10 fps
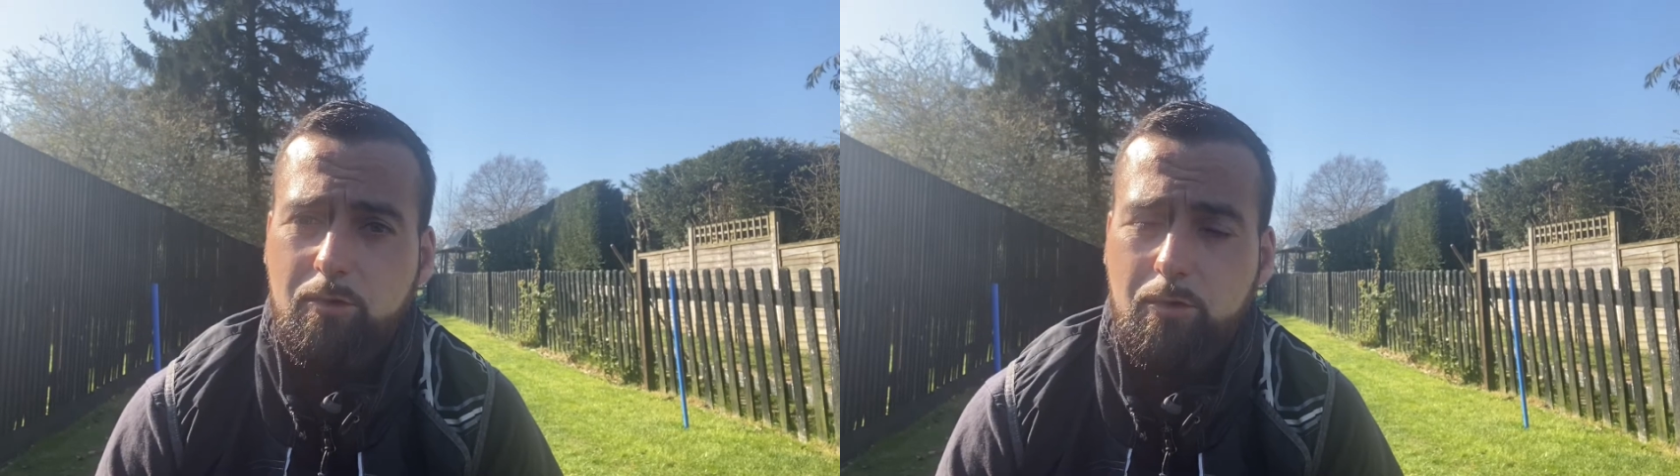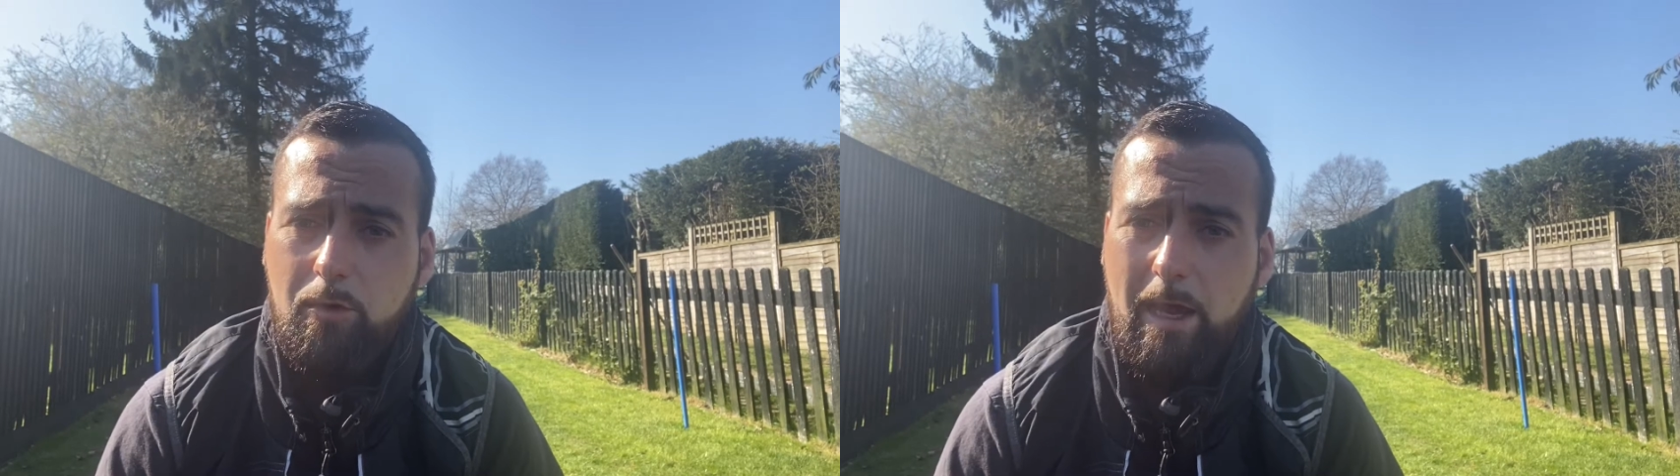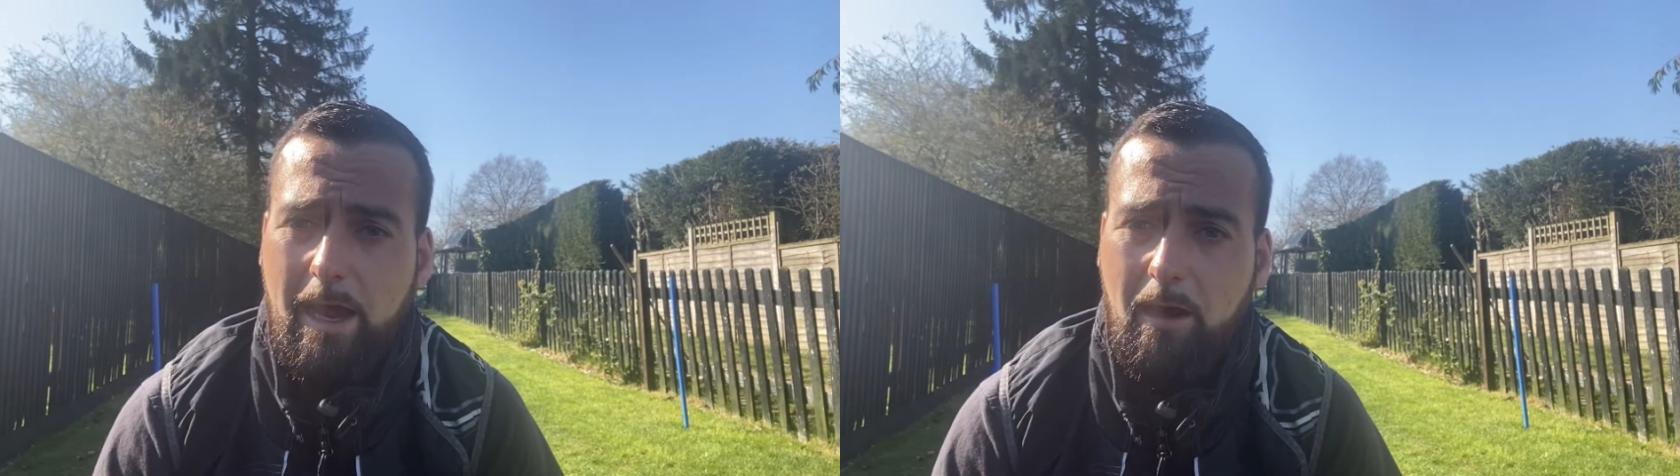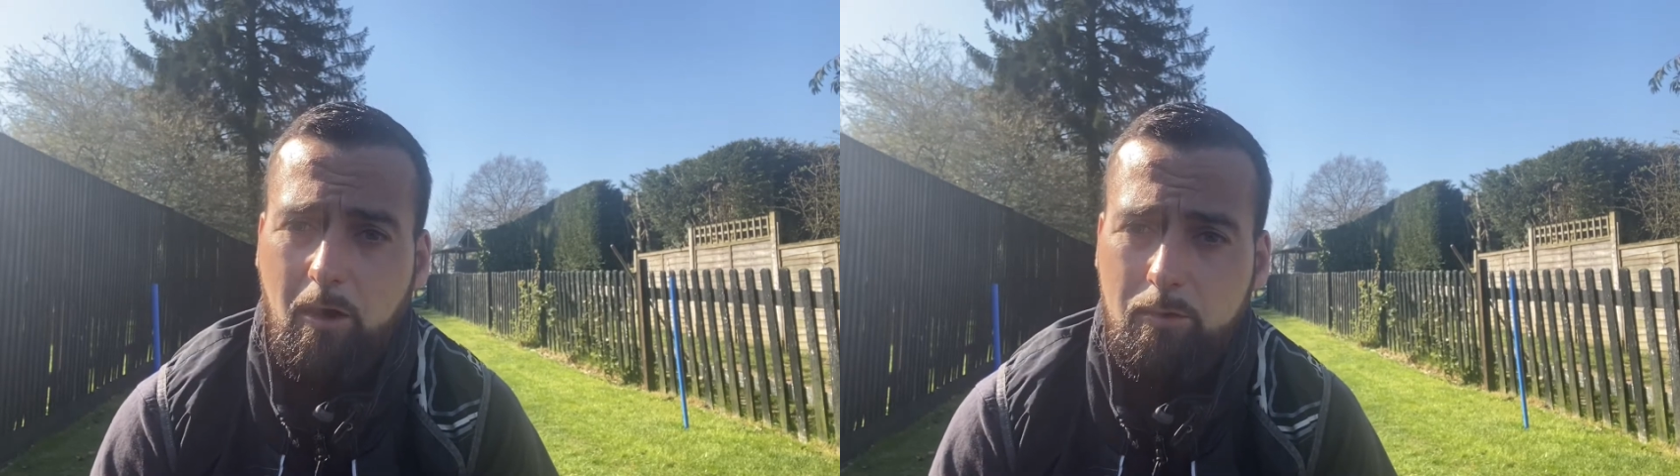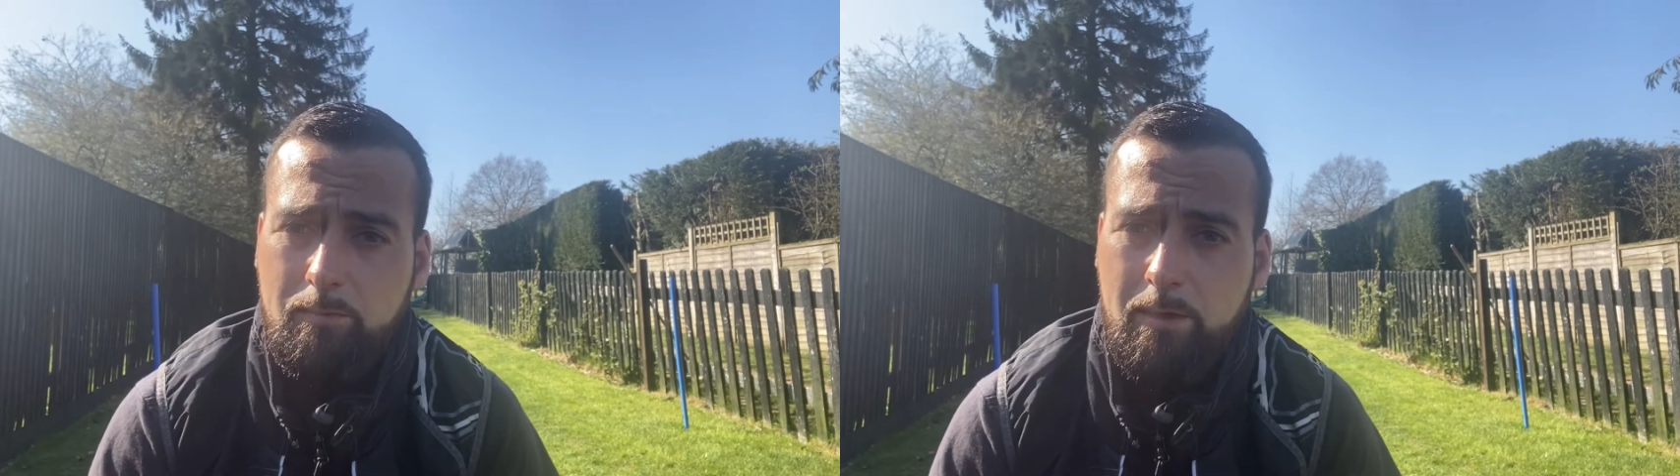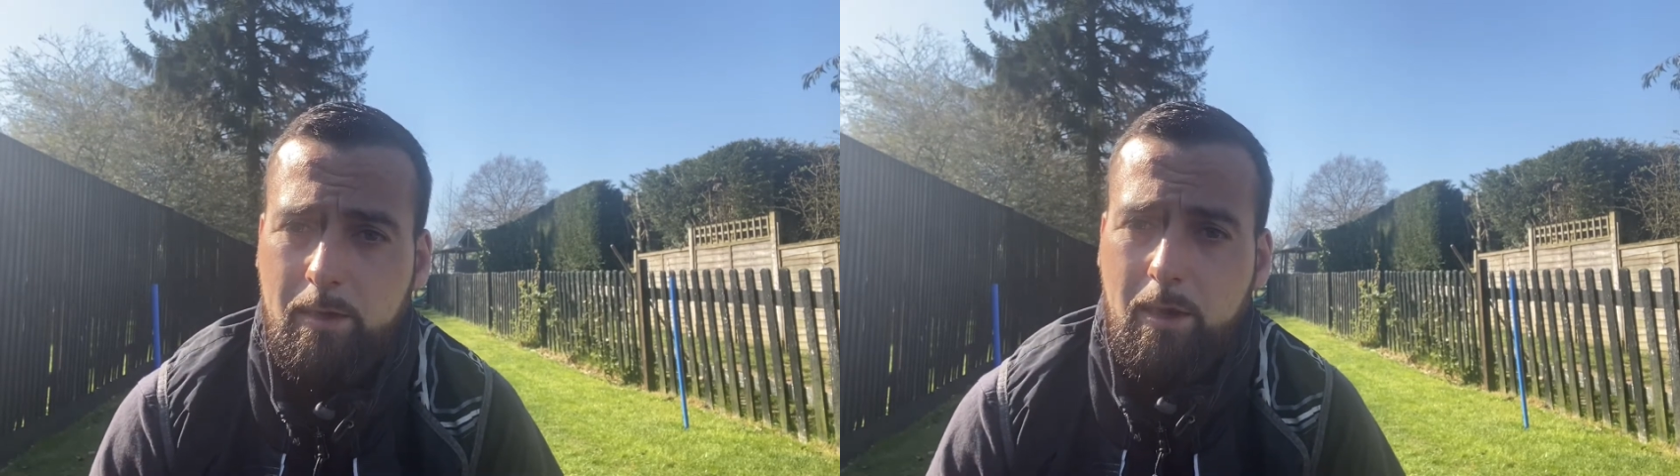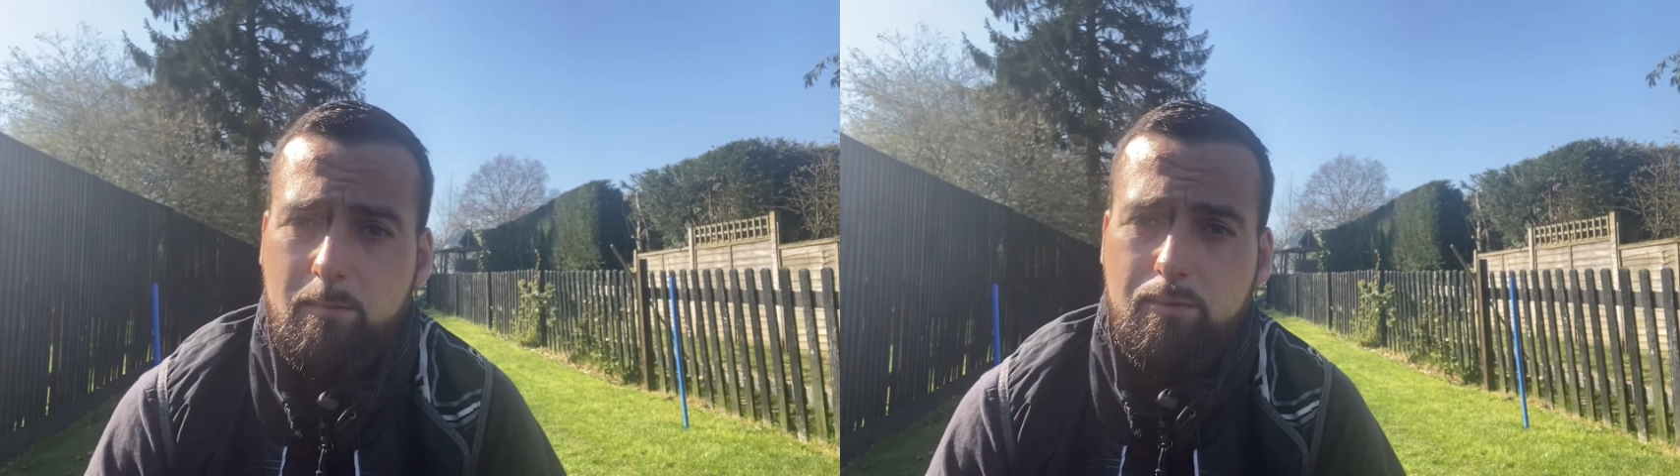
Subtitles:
your dog at home,